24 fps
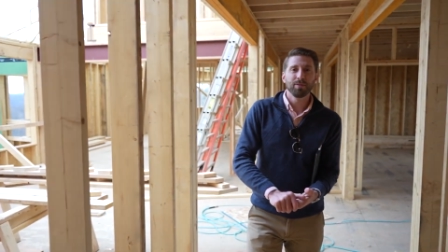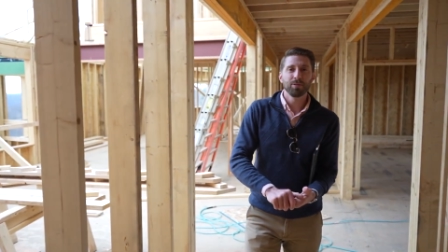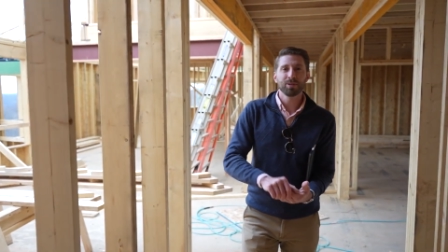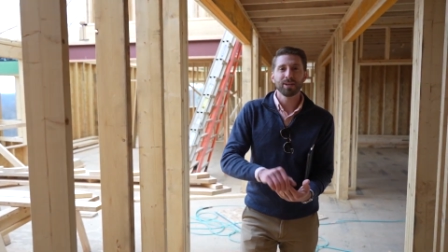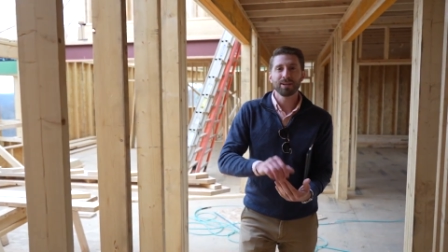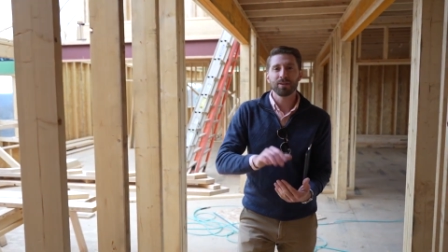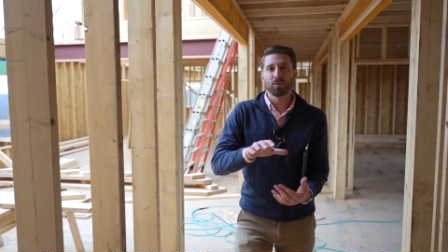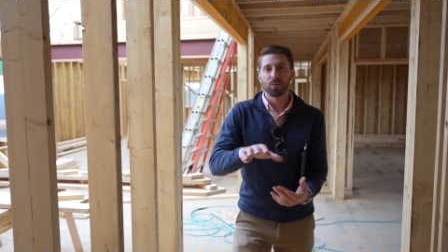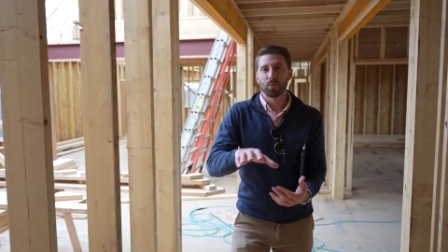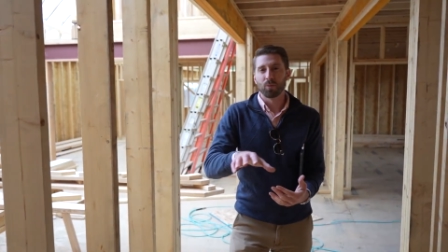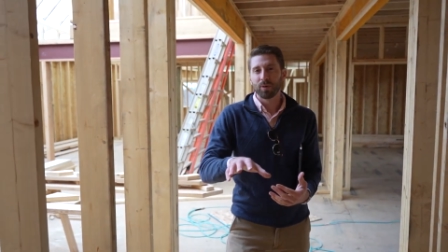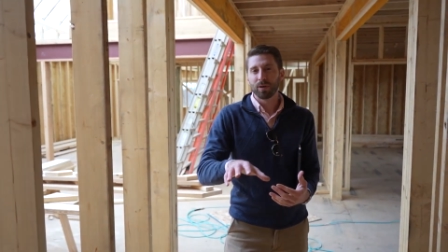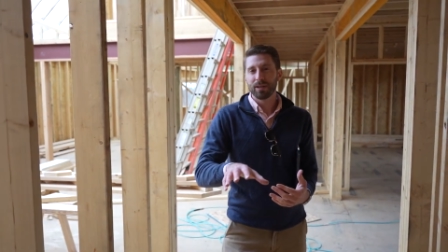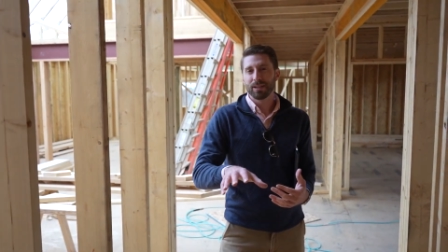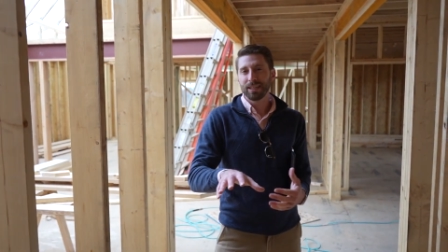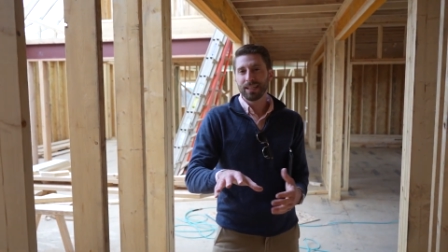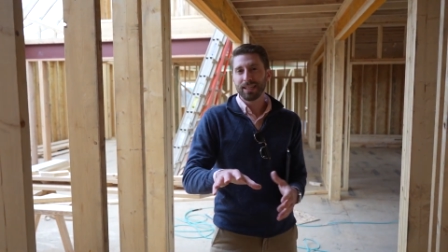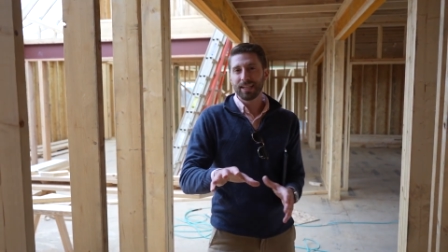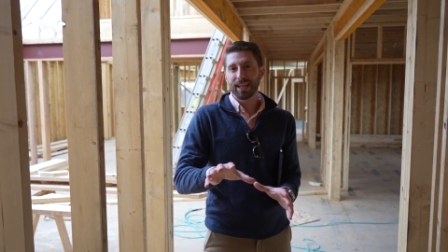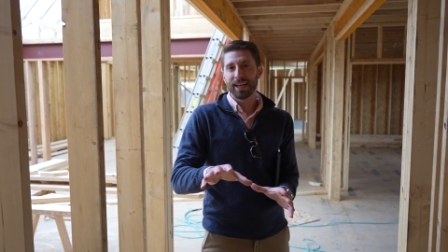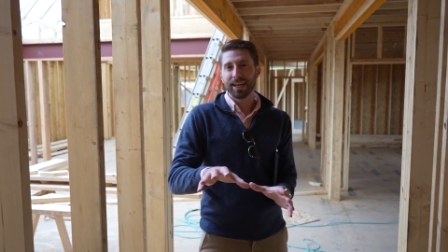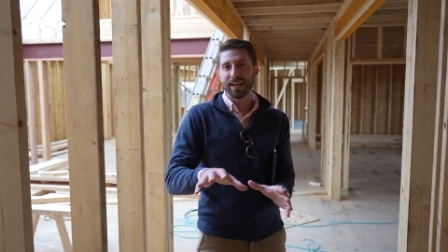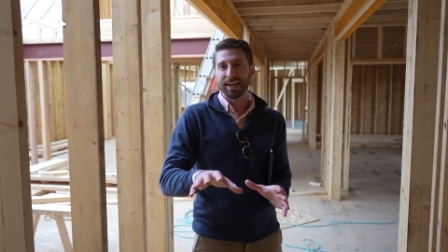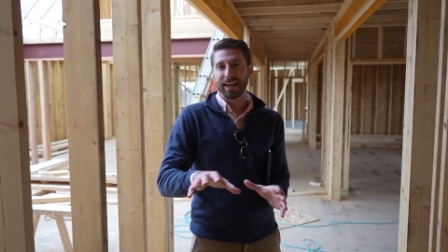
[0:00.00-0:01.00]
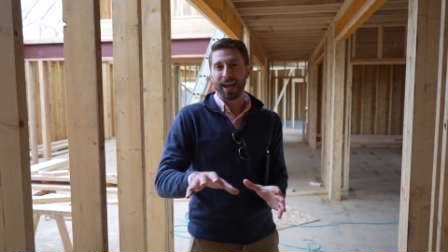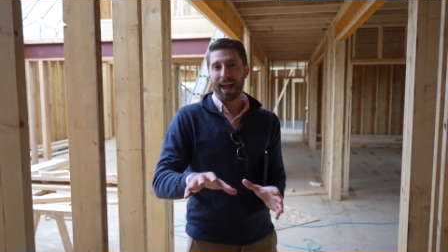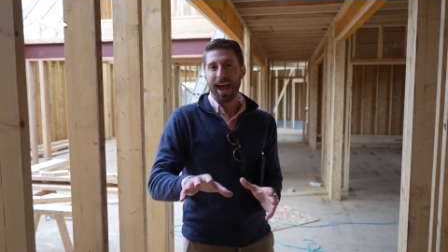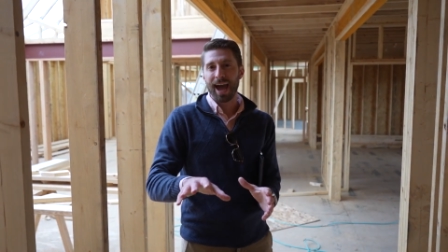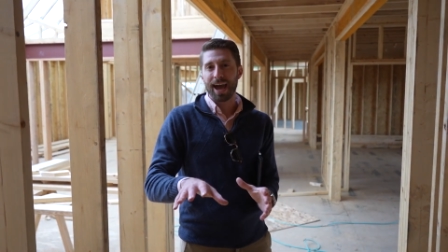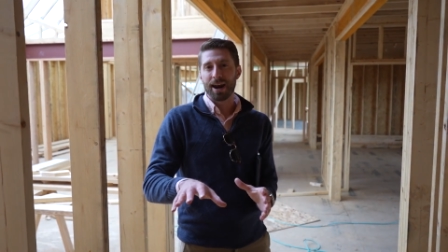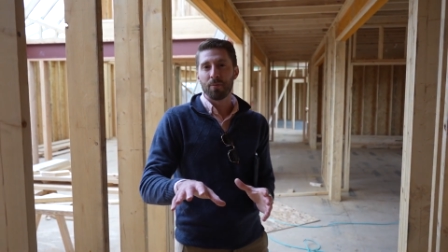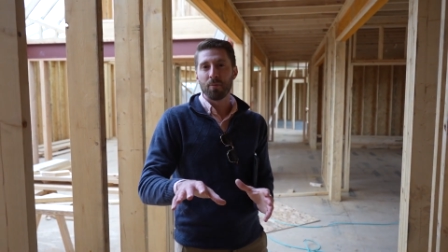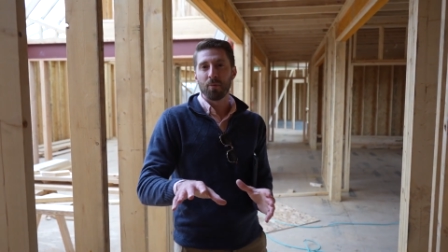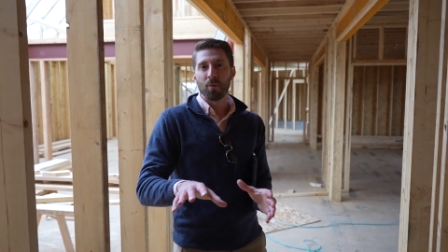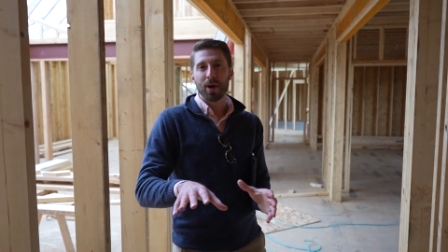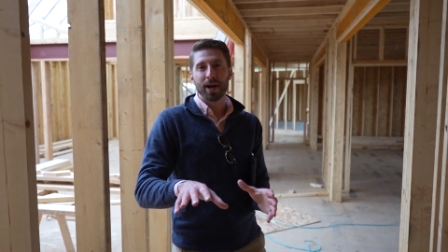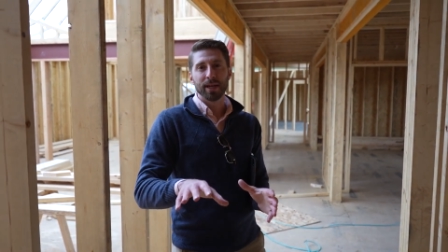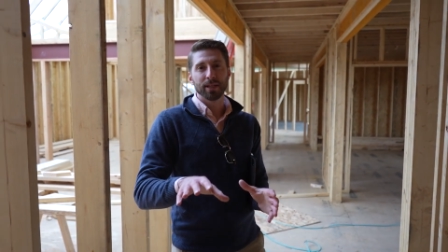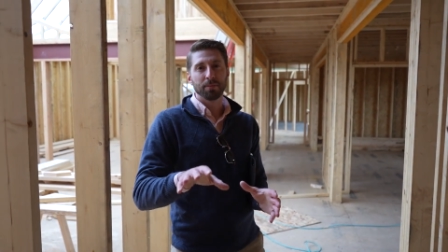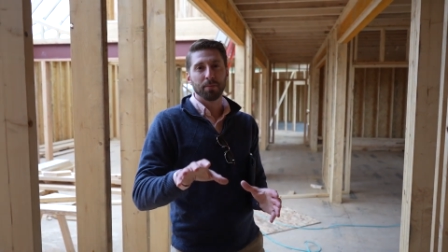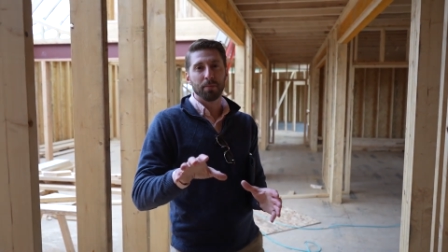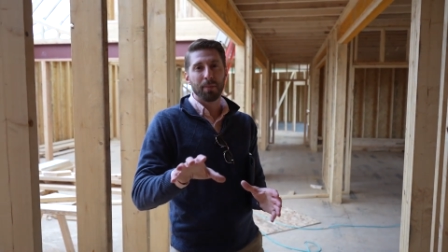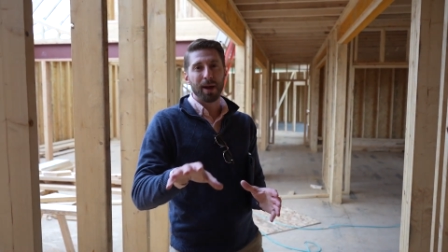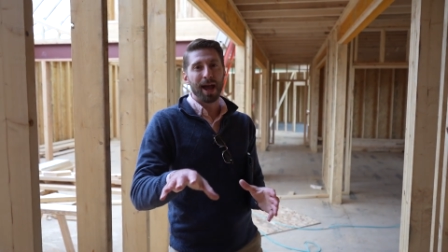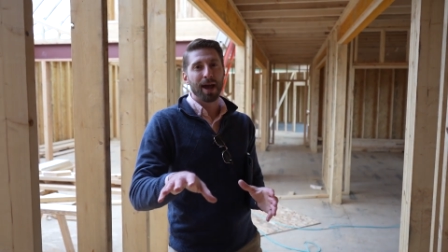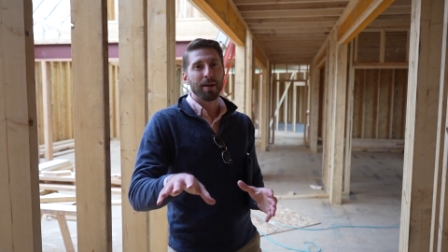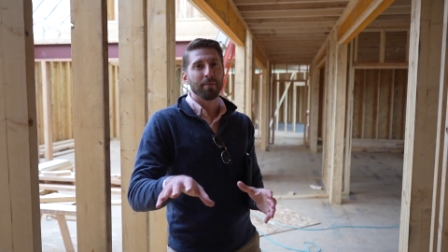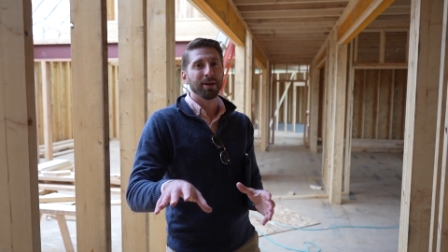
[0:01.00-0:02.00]
It was like really like Adam
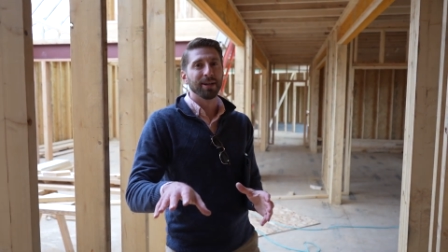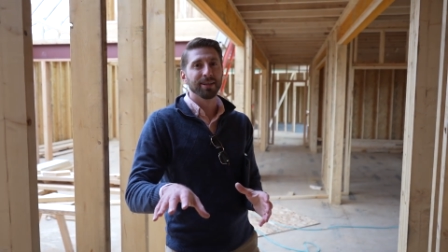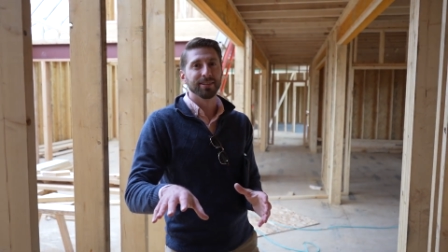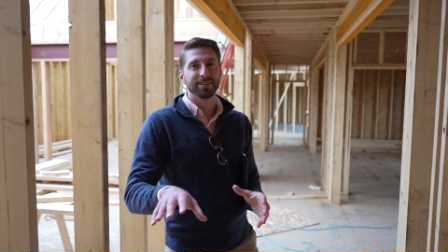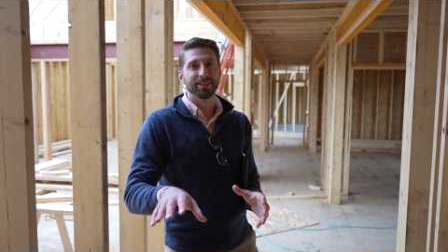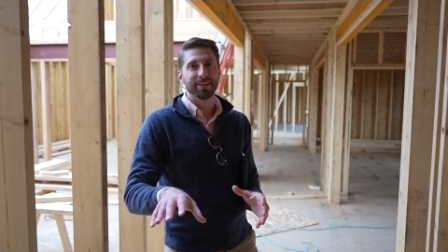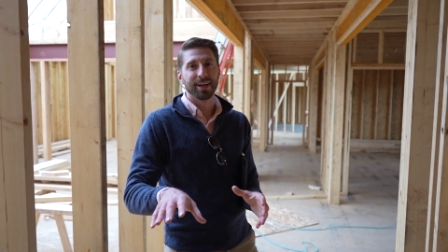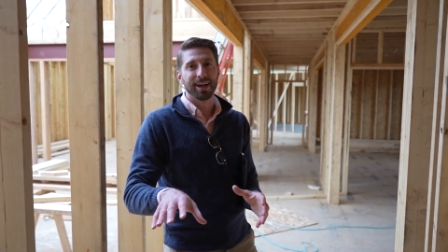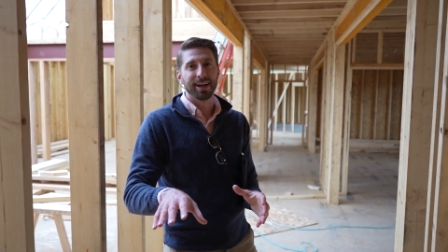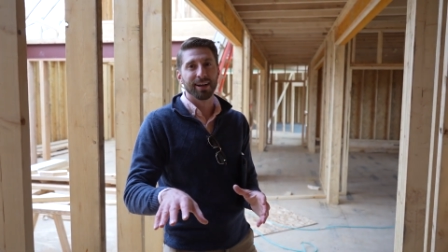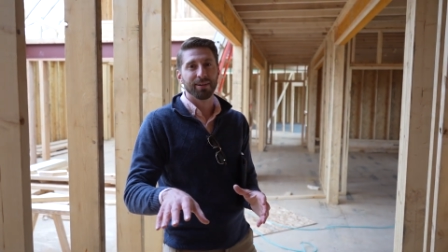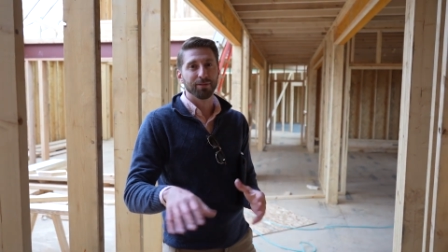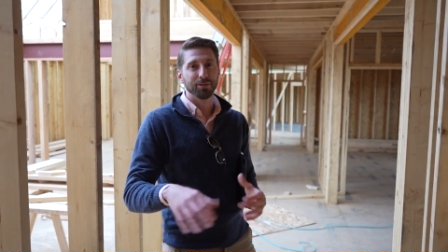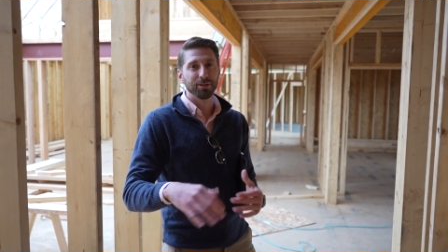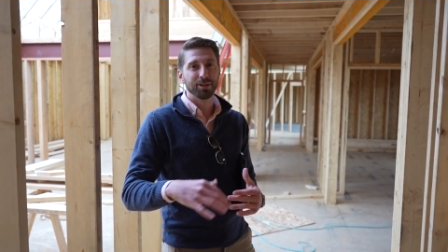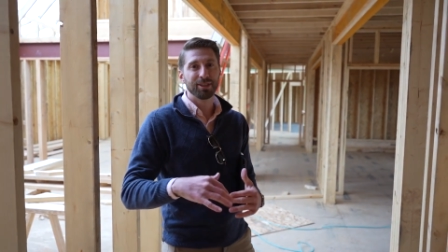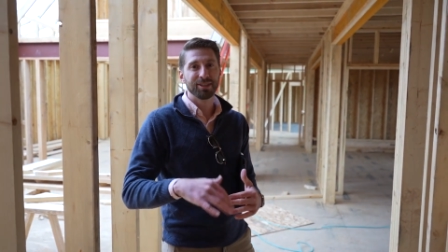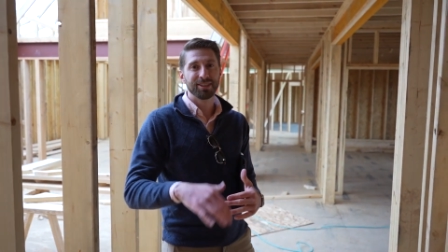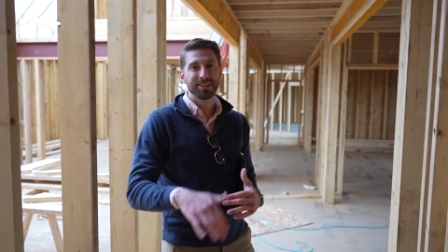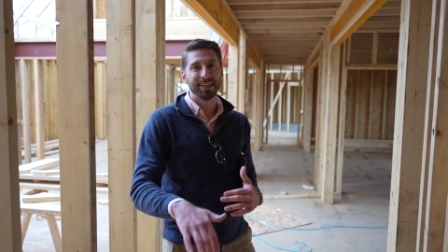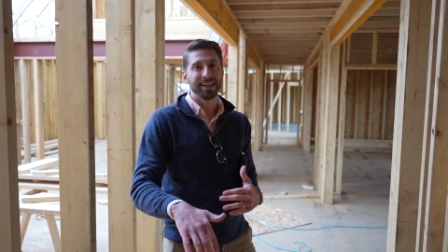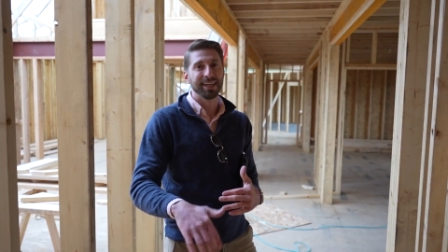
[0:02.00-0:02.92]
West Batman style. It was sick.